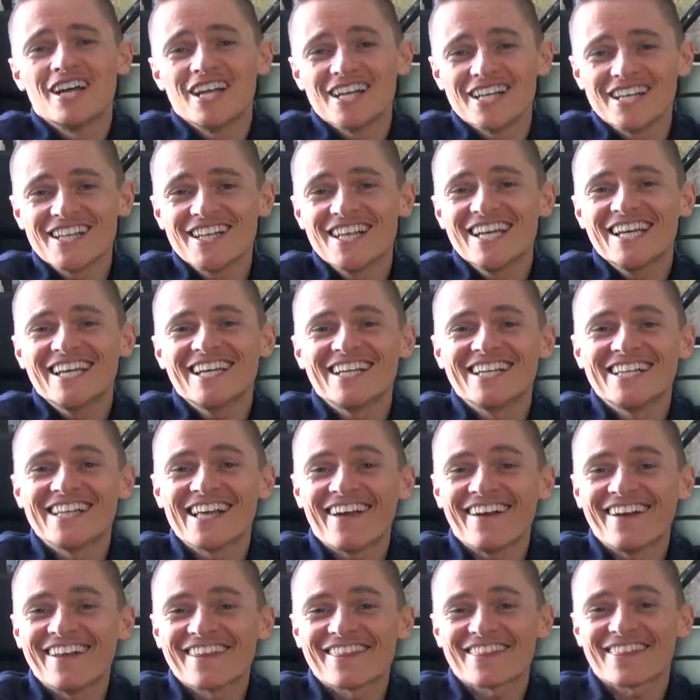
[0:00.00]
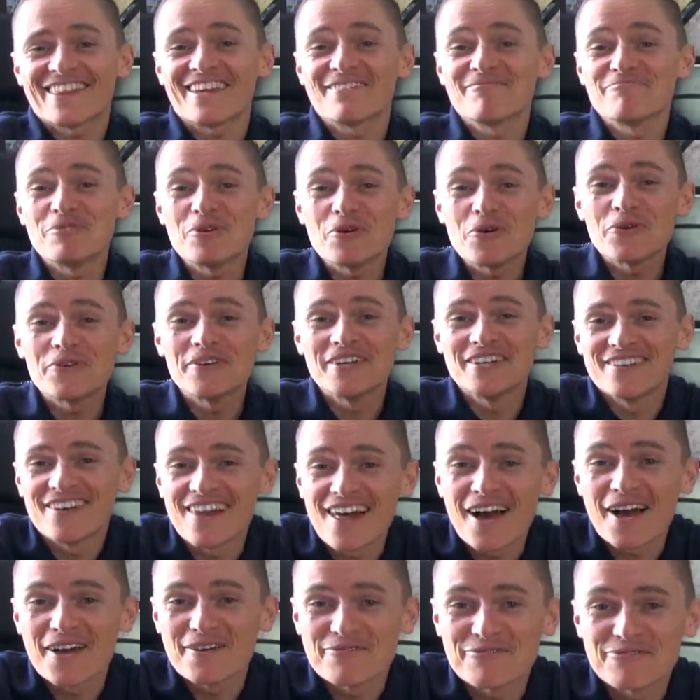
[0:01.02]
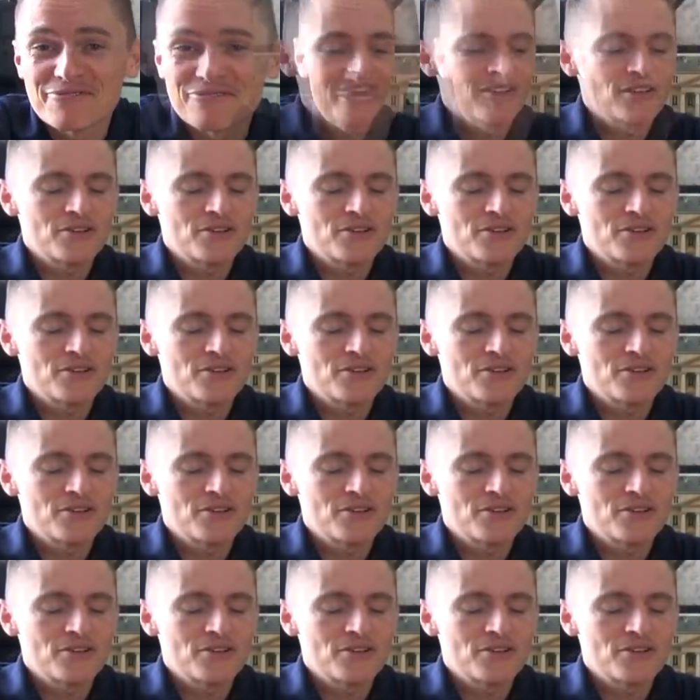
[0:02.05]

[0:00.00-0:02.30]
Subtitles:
really need anything more in life.